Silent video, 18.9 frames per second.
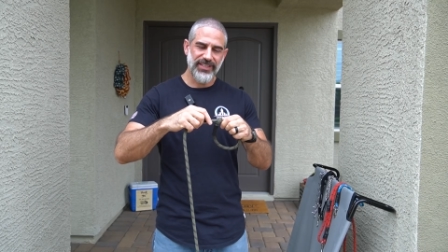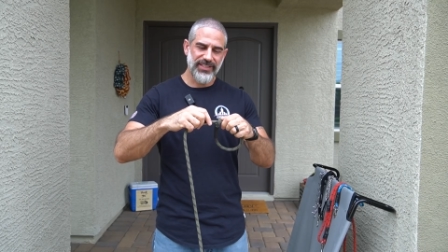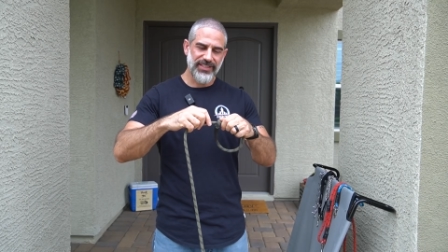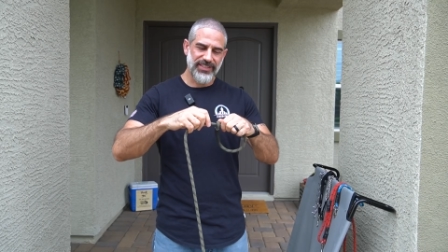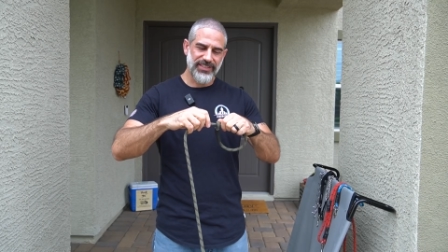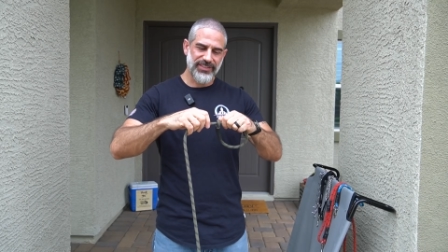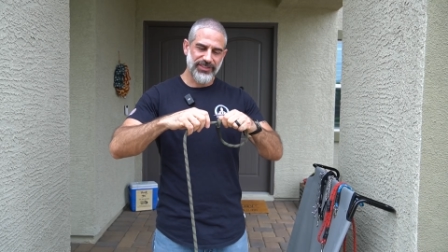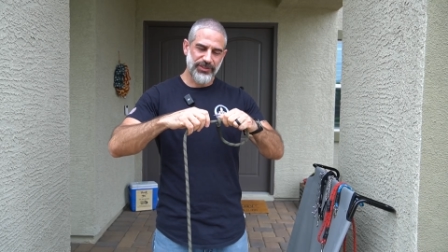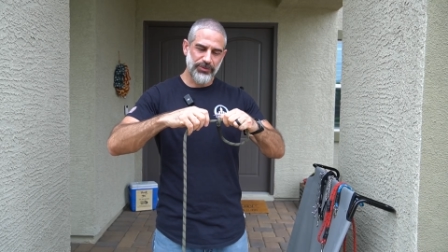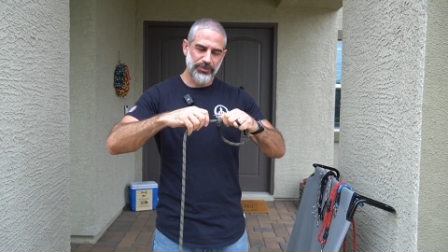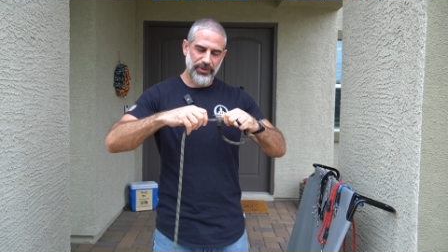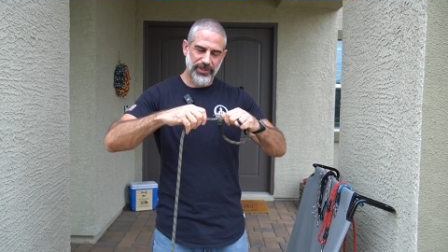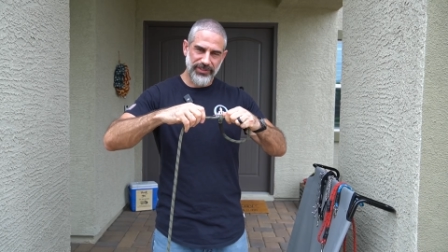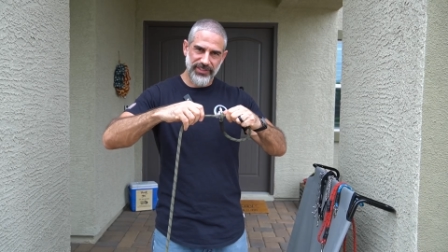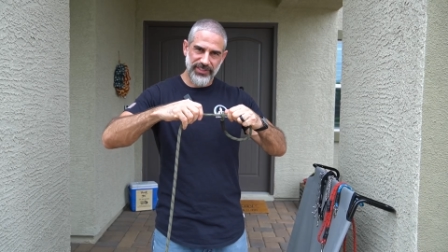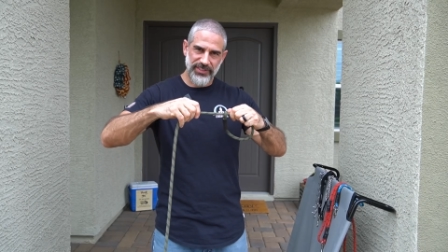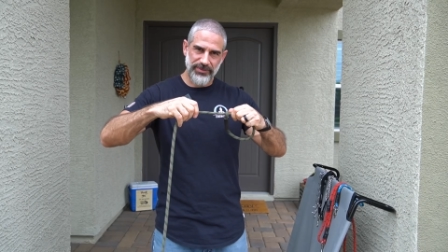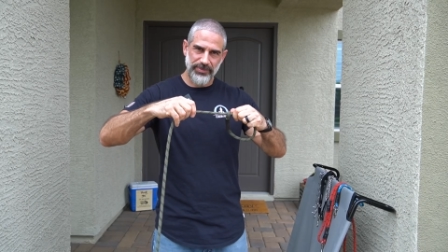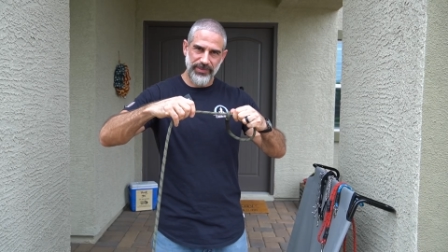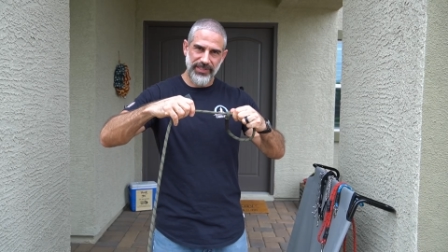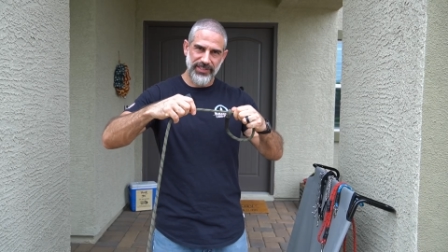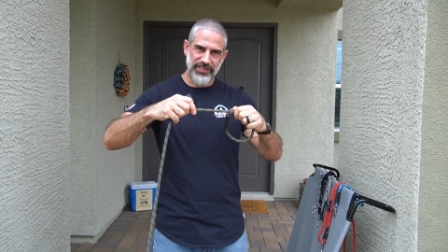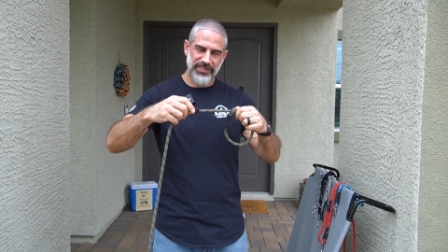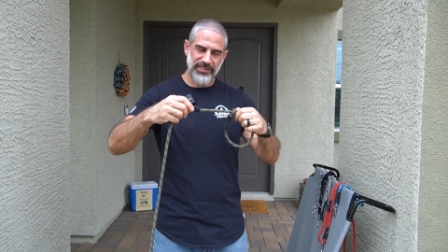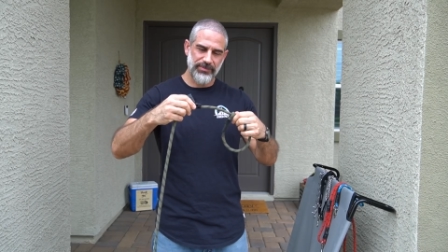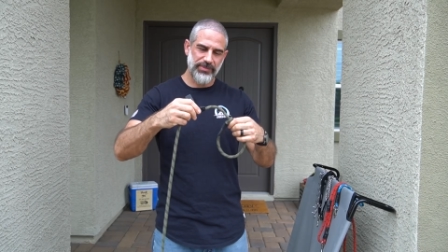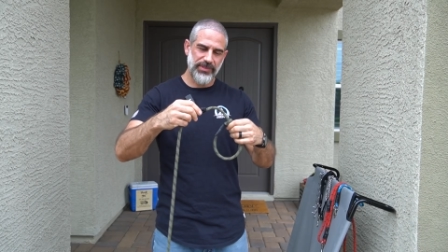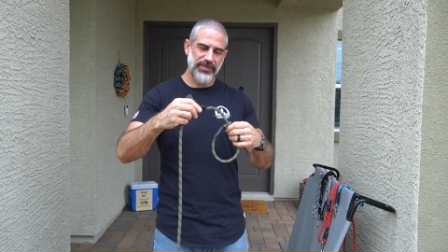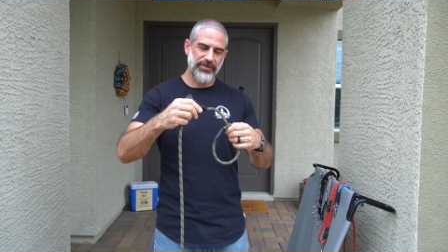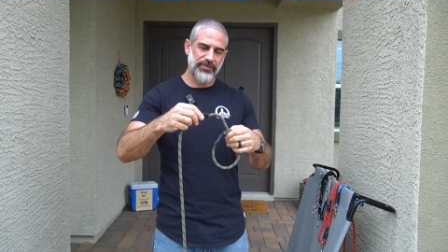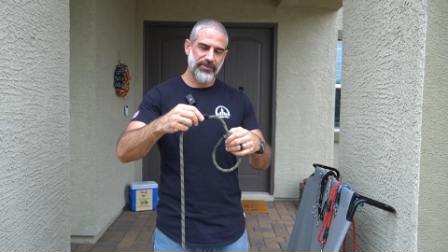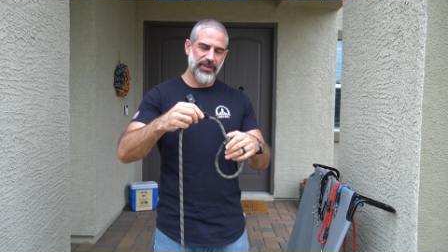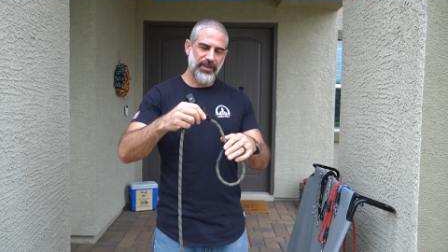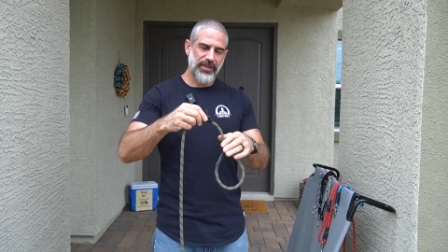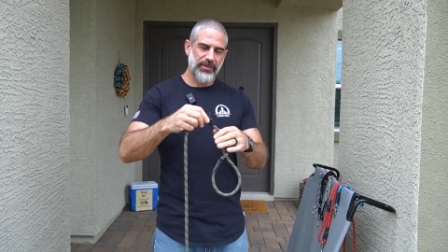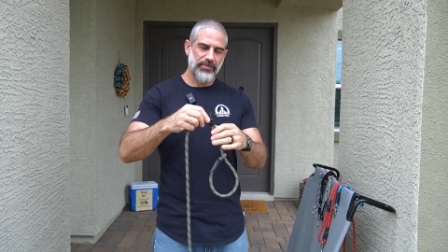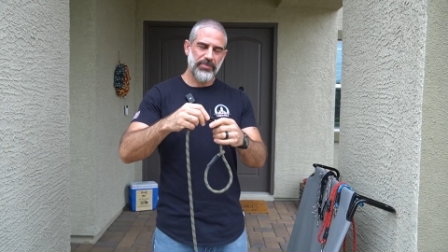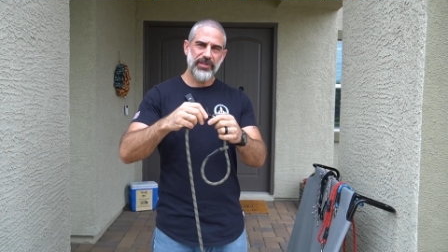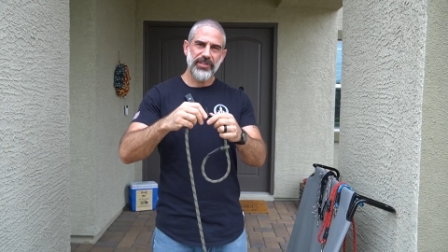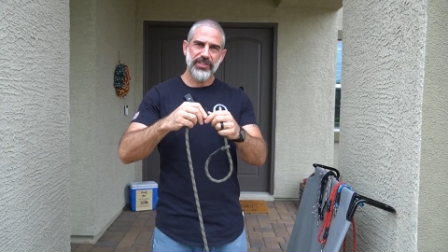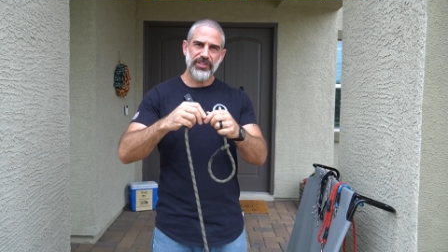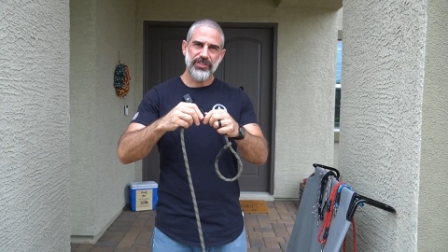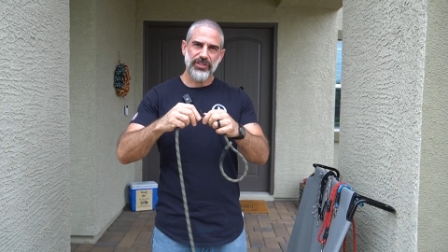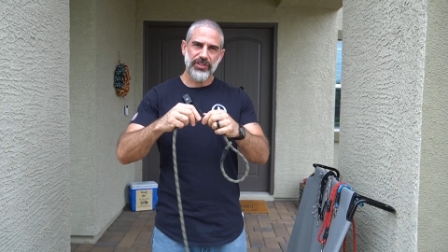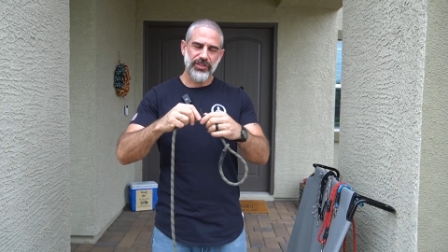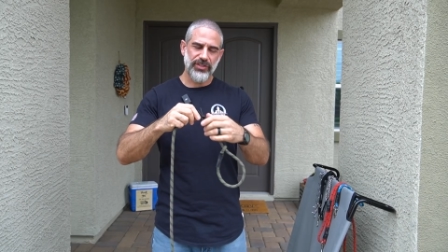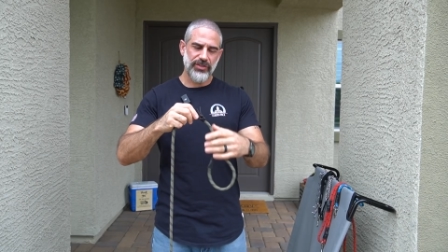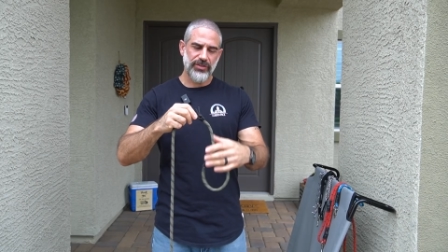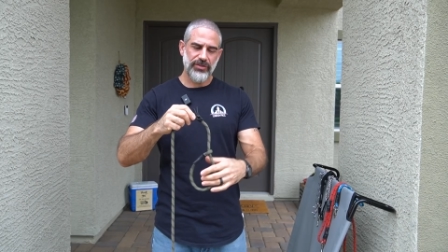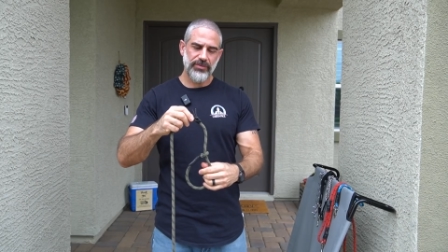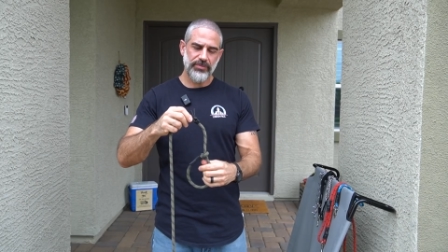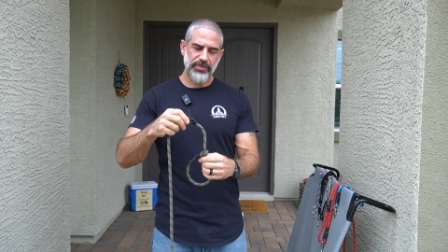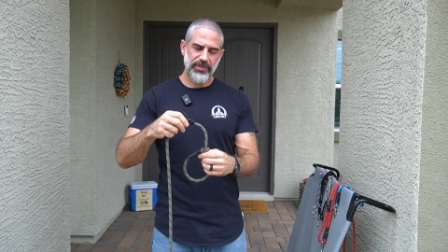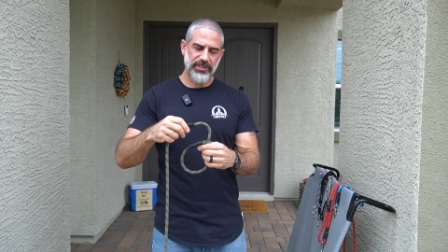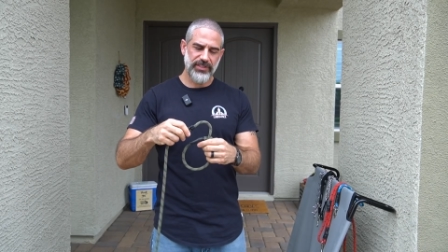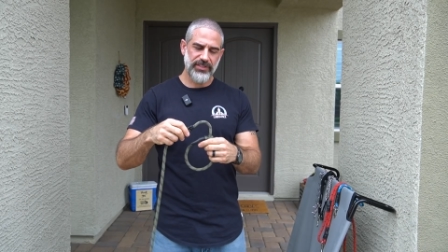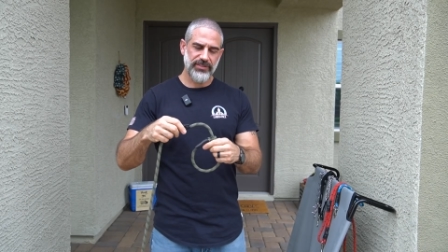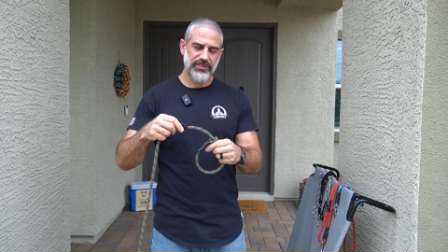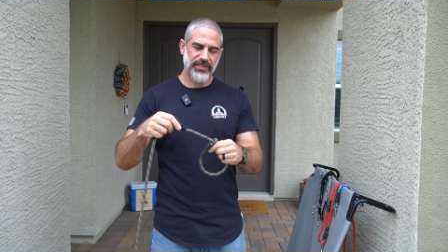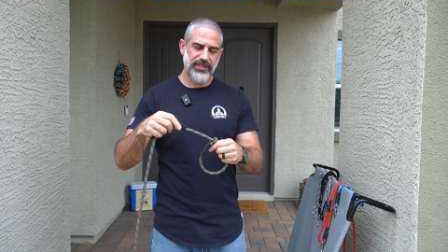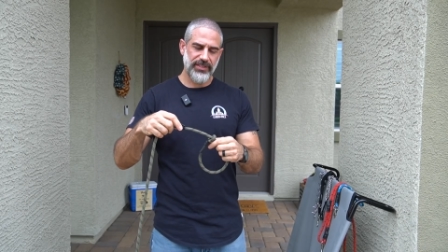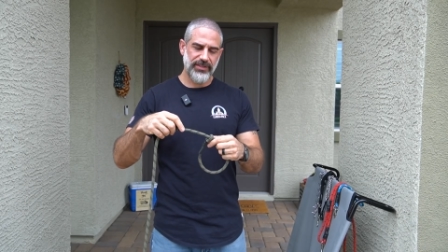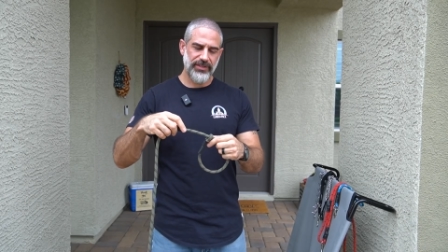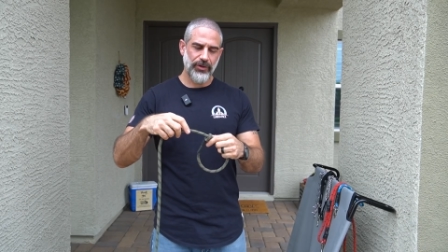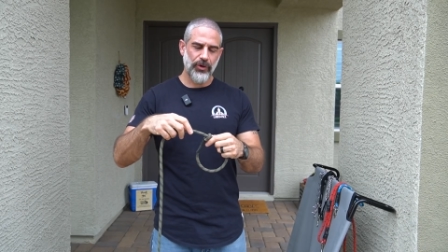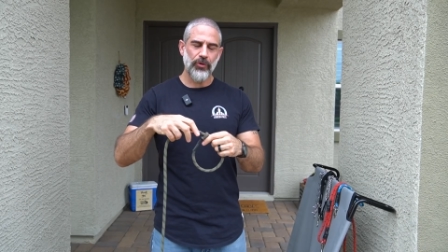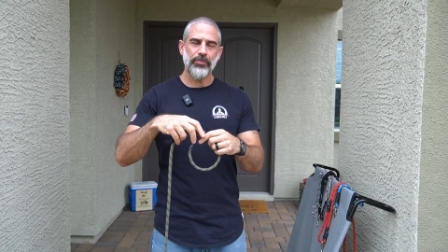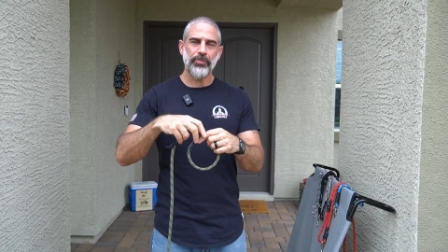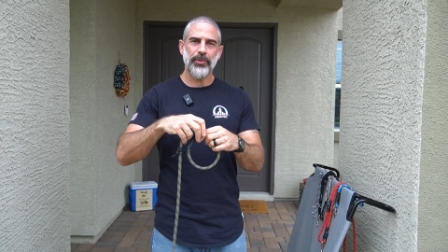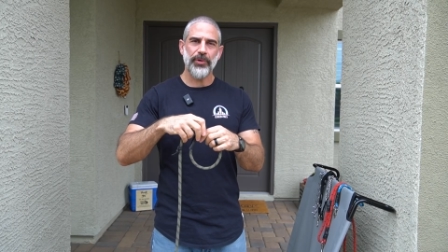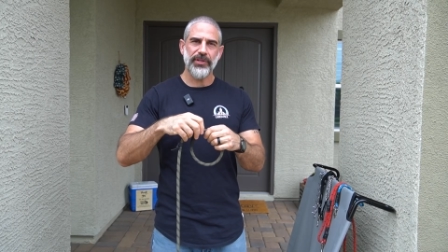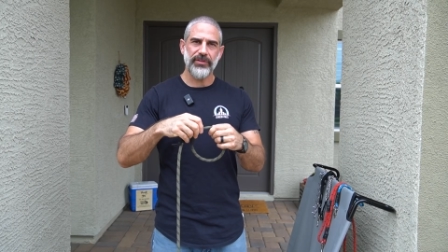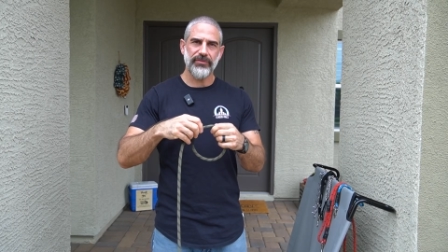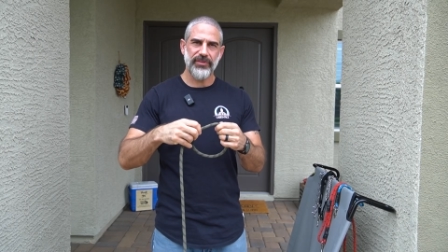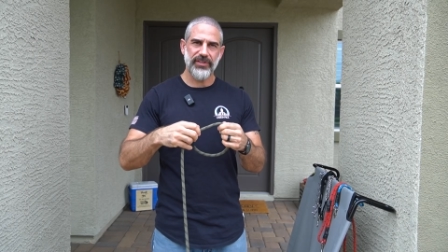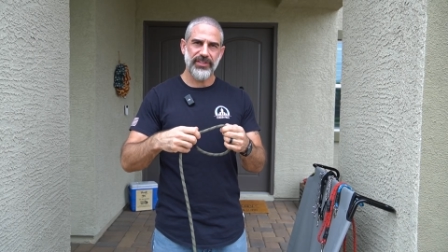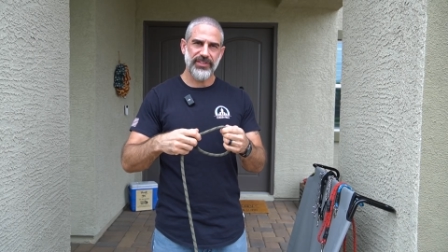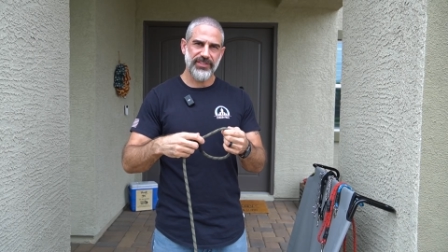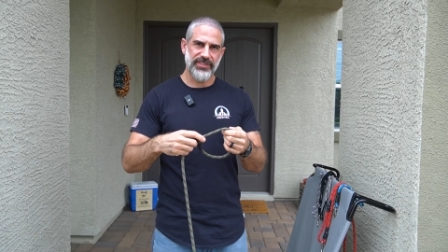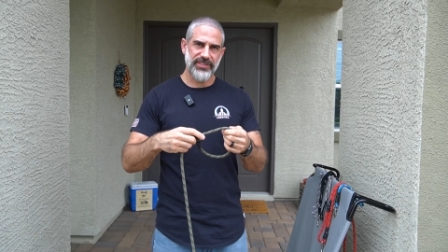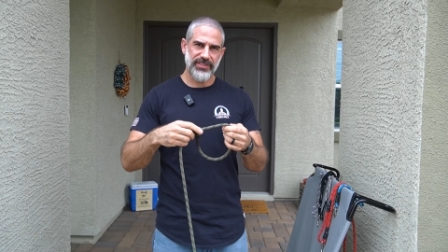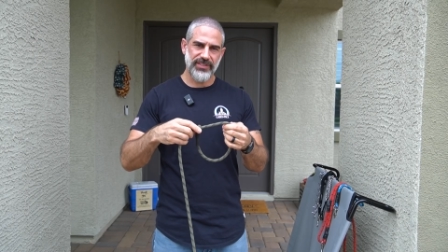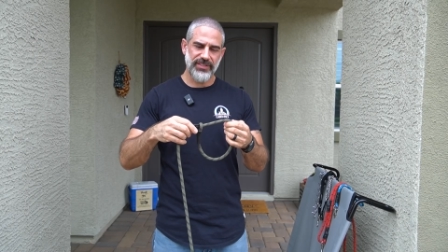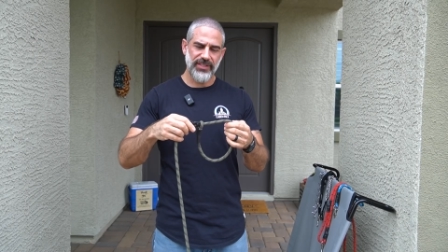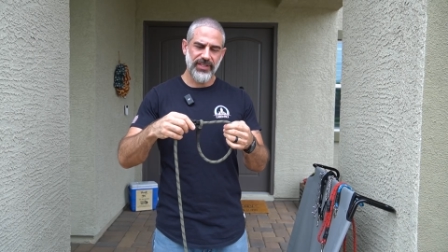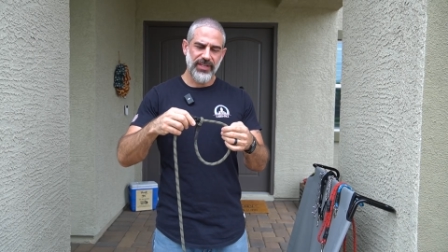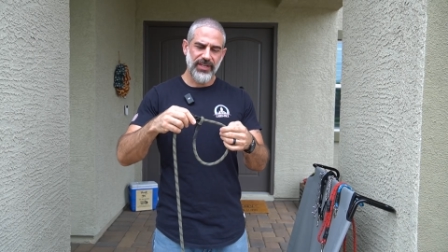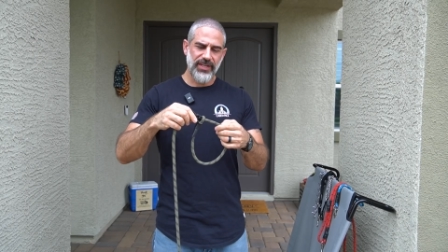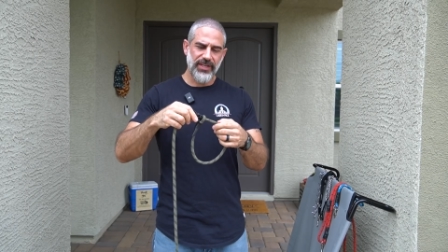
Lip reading: because you want this piece to be pretty secure, because the whole point of it is to